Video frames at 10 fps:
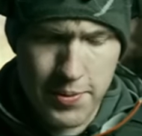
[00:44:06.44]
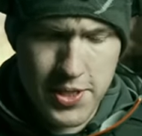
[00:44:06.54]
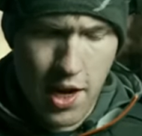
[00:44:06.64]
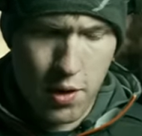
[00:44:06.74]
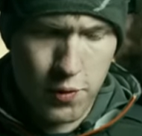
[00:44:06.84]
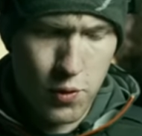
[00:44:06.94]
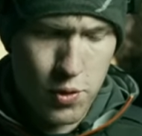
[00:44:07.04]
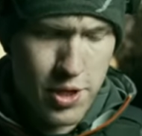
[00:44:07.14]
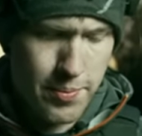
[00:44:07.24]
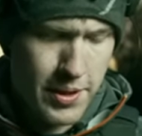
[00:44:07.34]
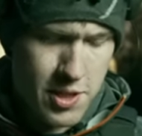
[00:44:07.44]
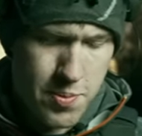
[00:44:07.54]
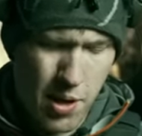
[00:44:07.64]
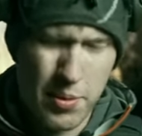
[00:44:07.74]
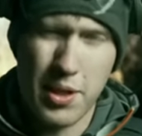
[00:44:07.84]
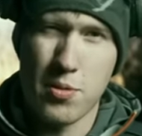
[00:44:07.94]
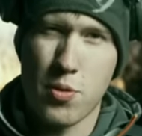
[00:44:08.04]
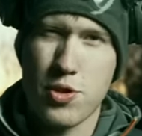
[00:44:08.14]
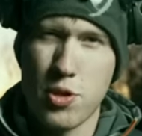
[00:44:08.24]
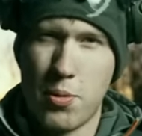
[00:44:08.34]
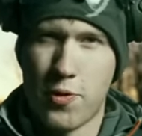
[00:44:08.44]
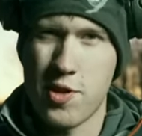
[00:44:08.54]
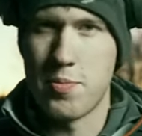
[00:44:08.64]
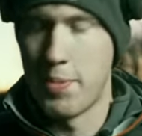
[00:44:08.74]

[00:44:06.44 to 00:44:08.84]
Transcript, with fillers: this out for something that's probably a little more suitable for this